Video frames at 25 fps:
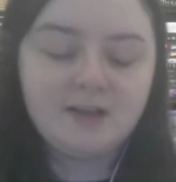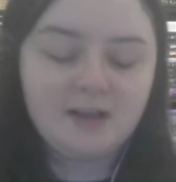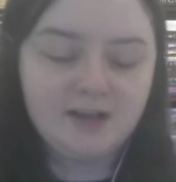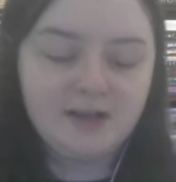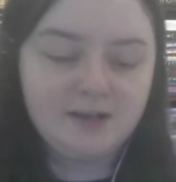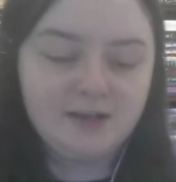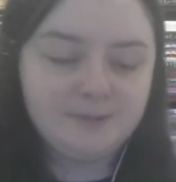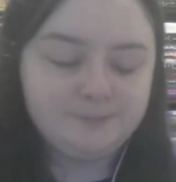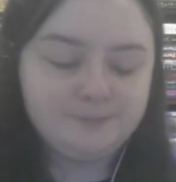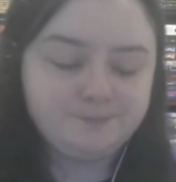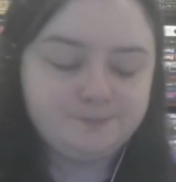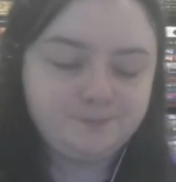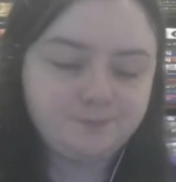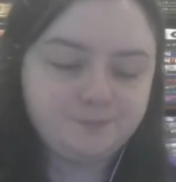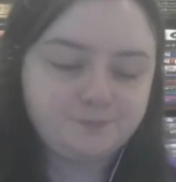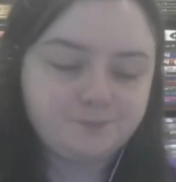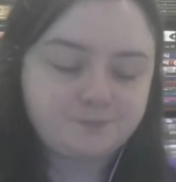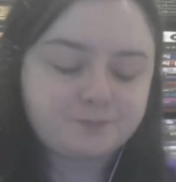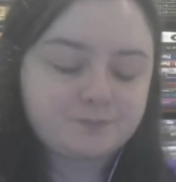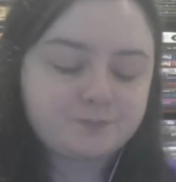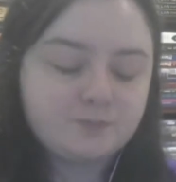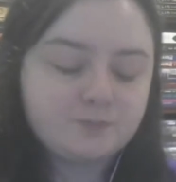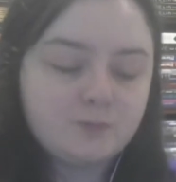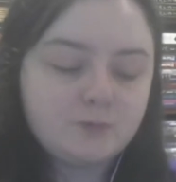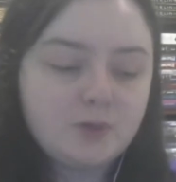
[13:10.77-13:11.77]
Um,
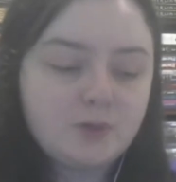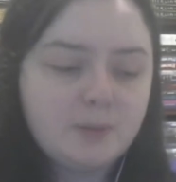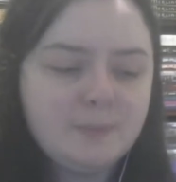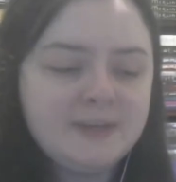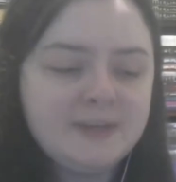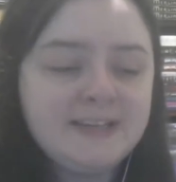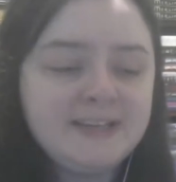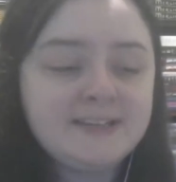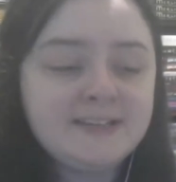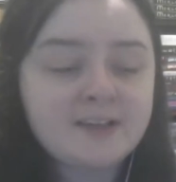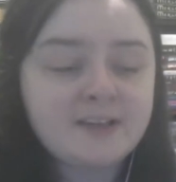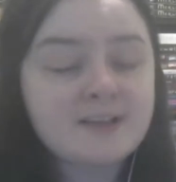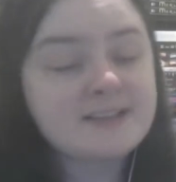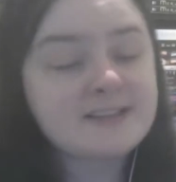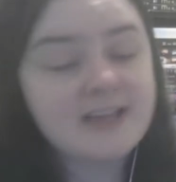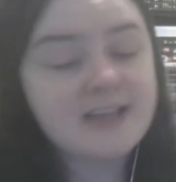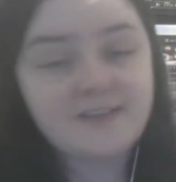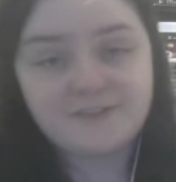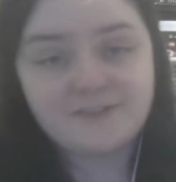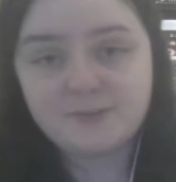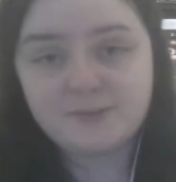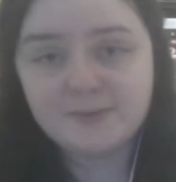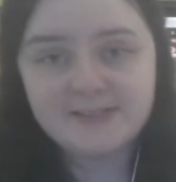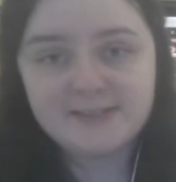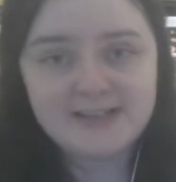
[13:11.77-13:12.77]
but he does
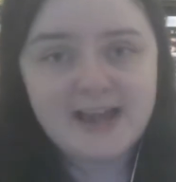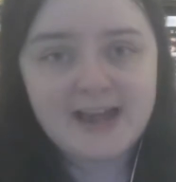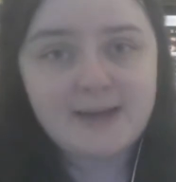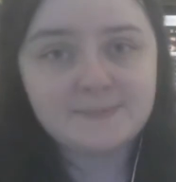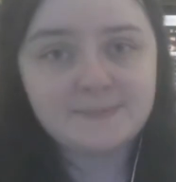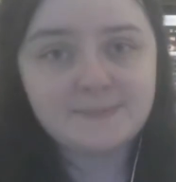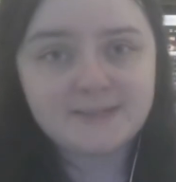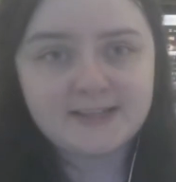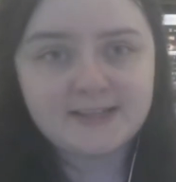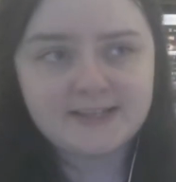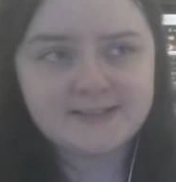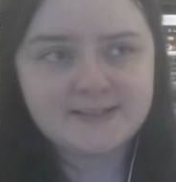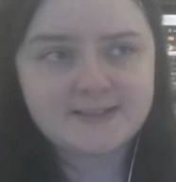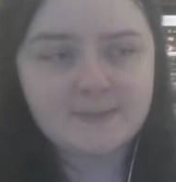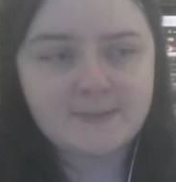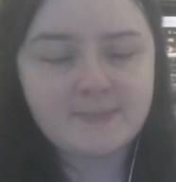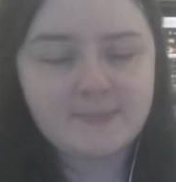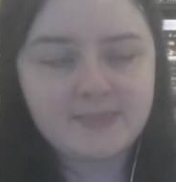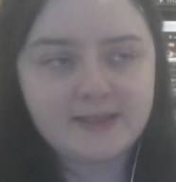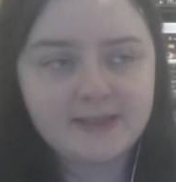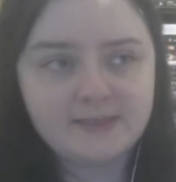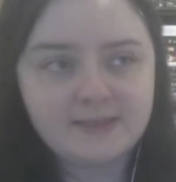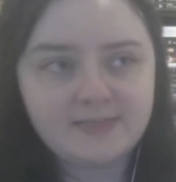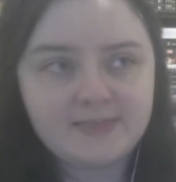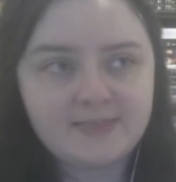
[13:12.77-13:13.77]
have to adapt. It is
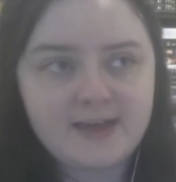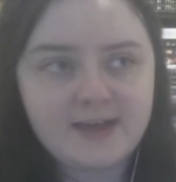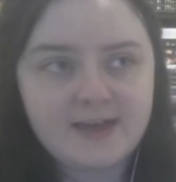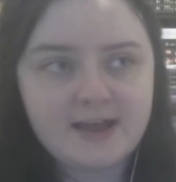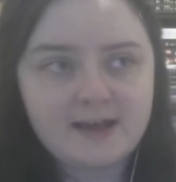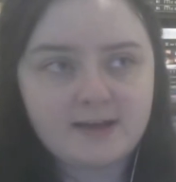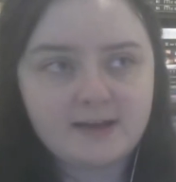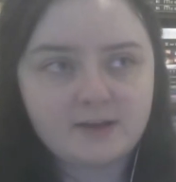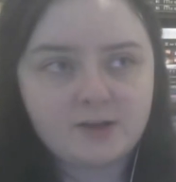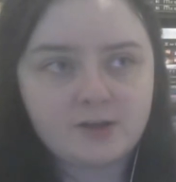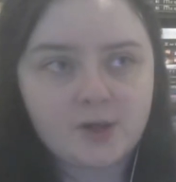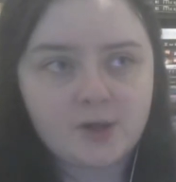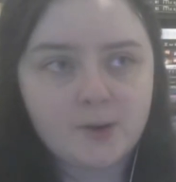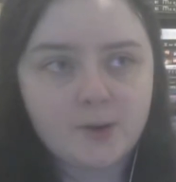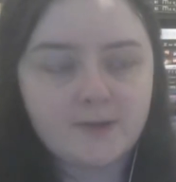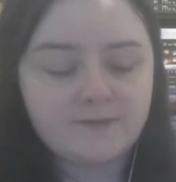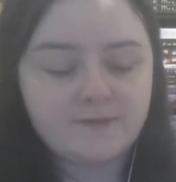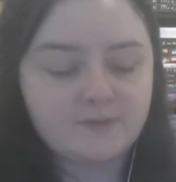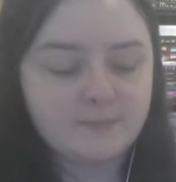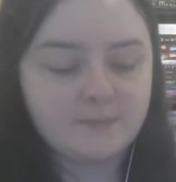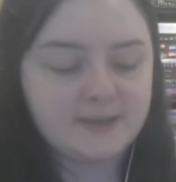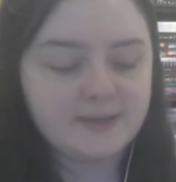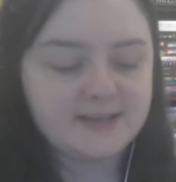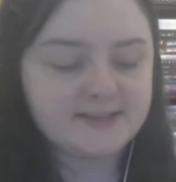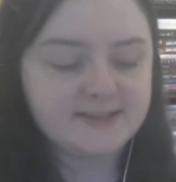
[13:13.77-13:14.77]
something that going
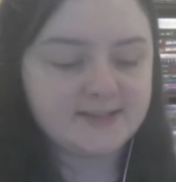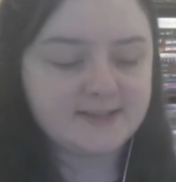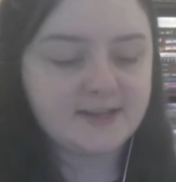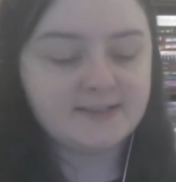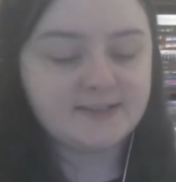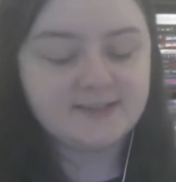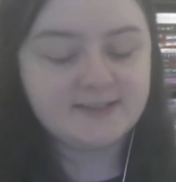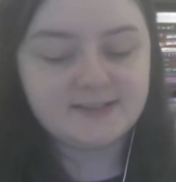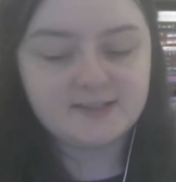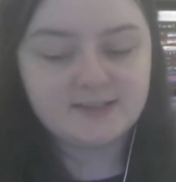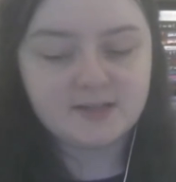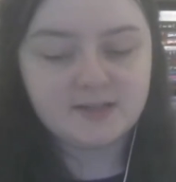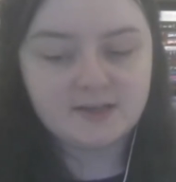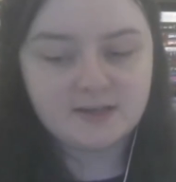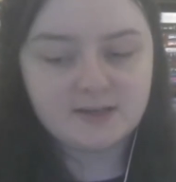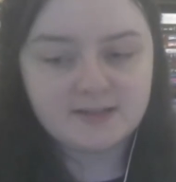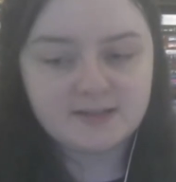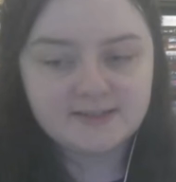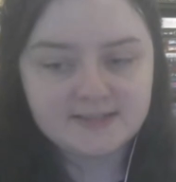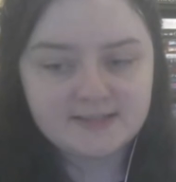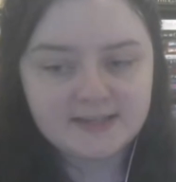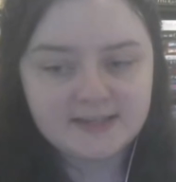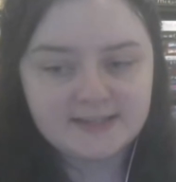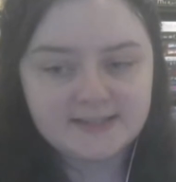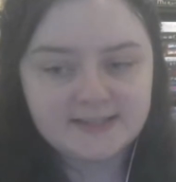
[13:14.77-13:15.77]
from being sighted to
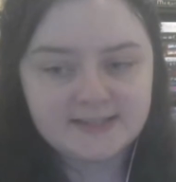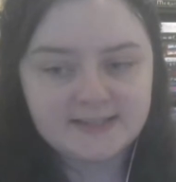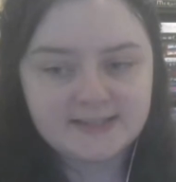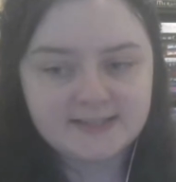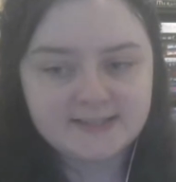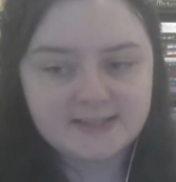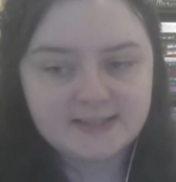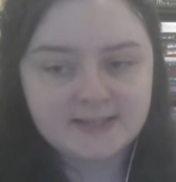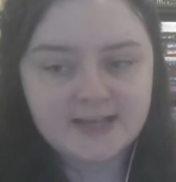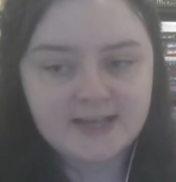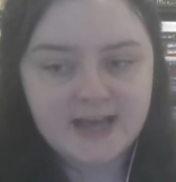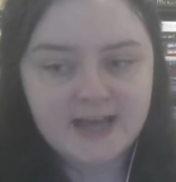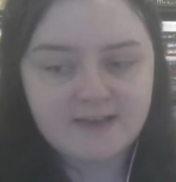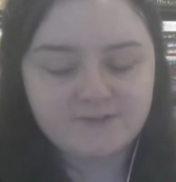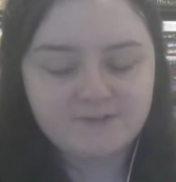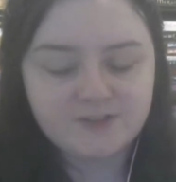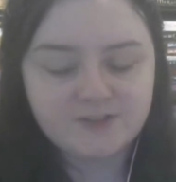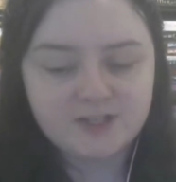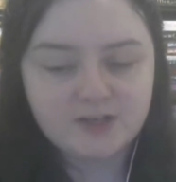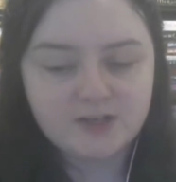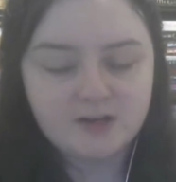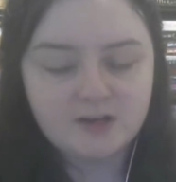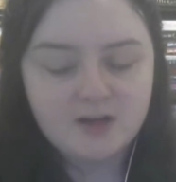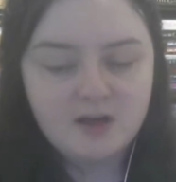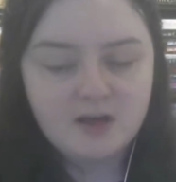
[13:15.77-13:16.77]
unsighted, it's going to have
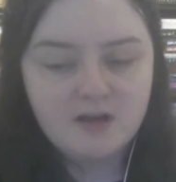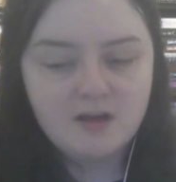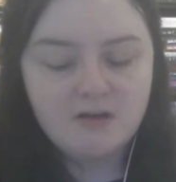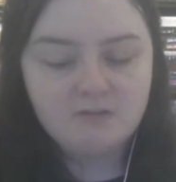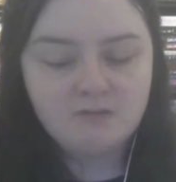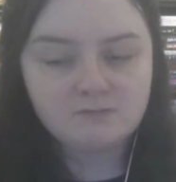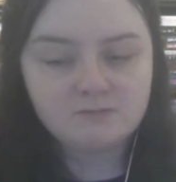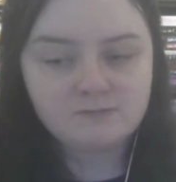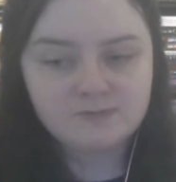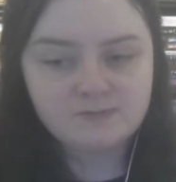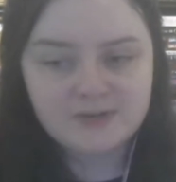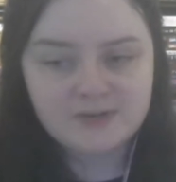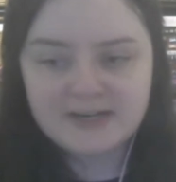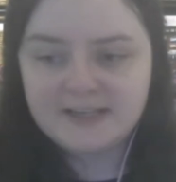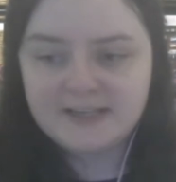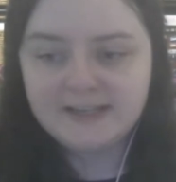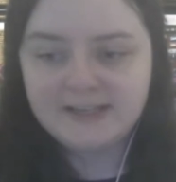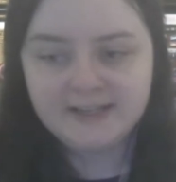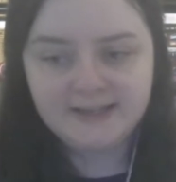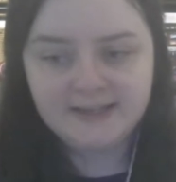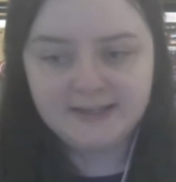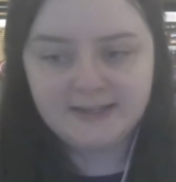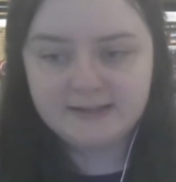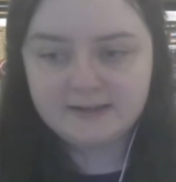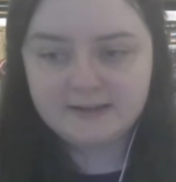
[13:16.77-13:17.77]
to
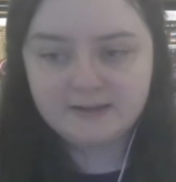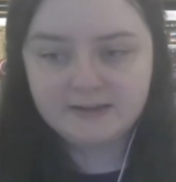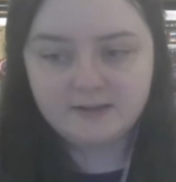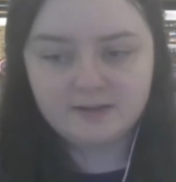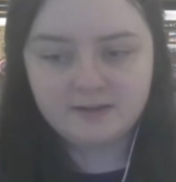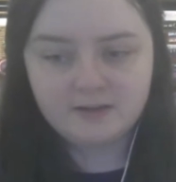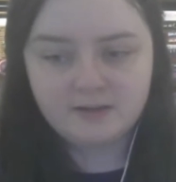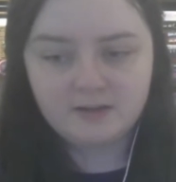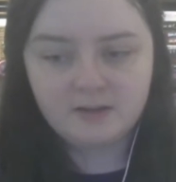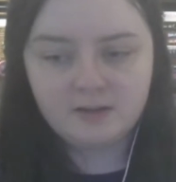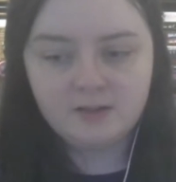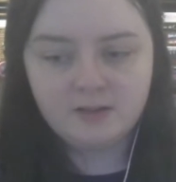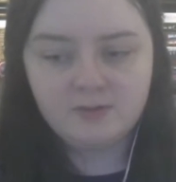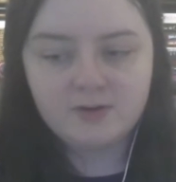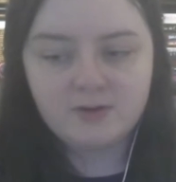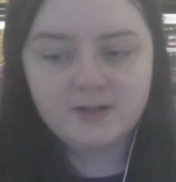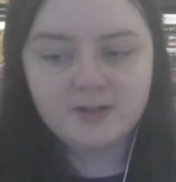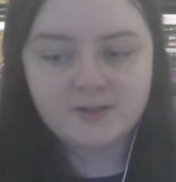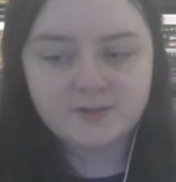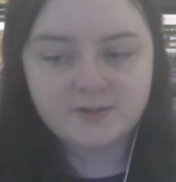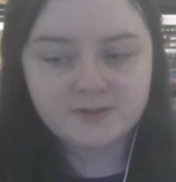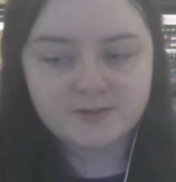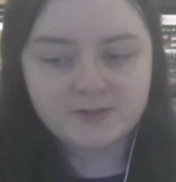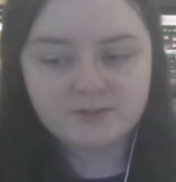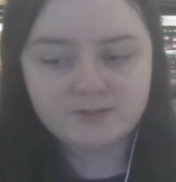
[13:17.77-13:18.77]
really
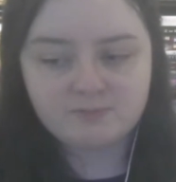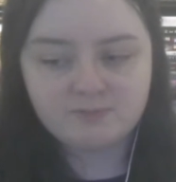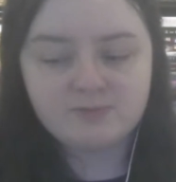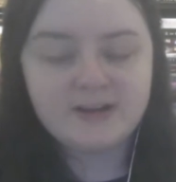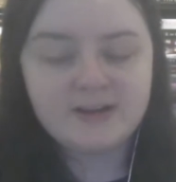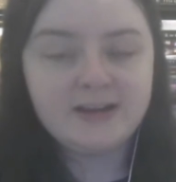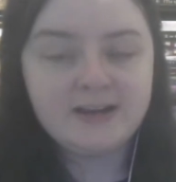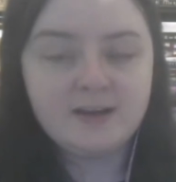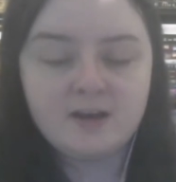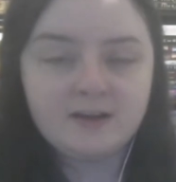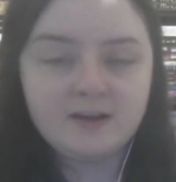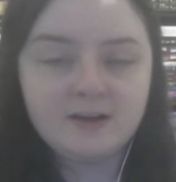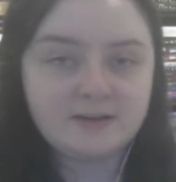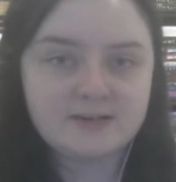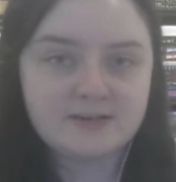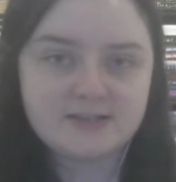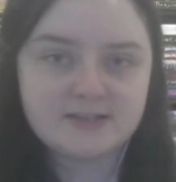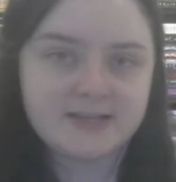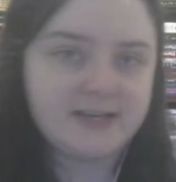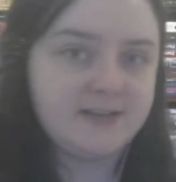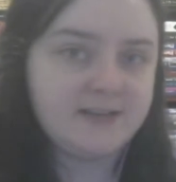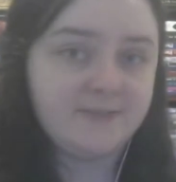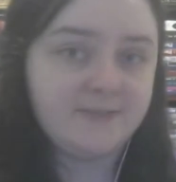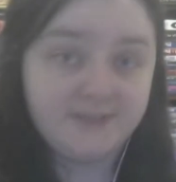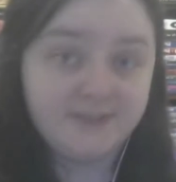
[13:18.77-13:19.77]
learn to relearn
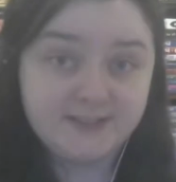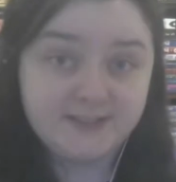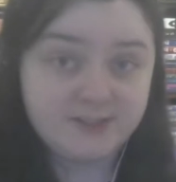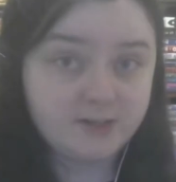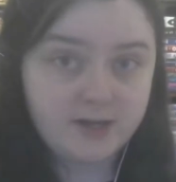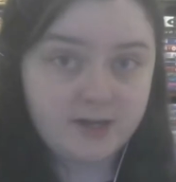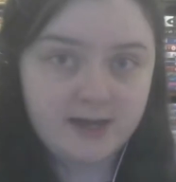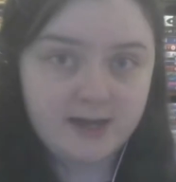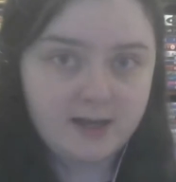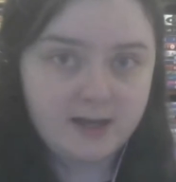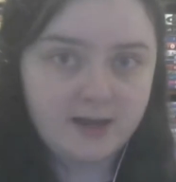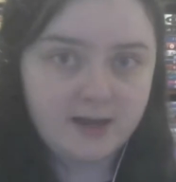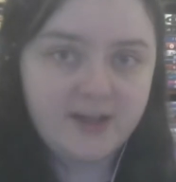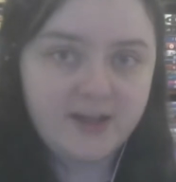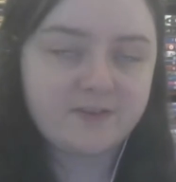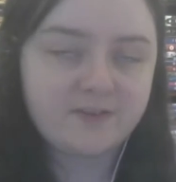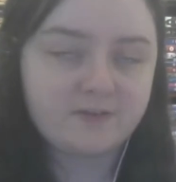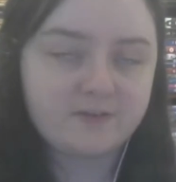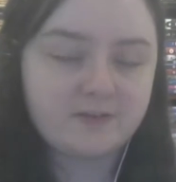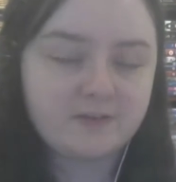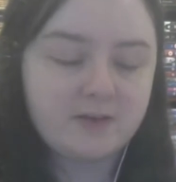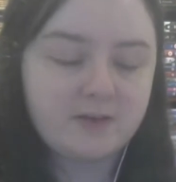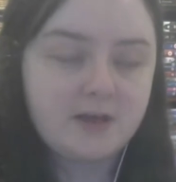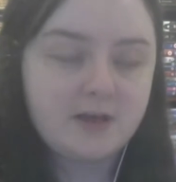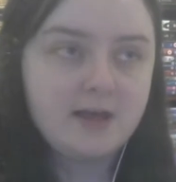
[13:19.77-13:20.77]
to live his entire life.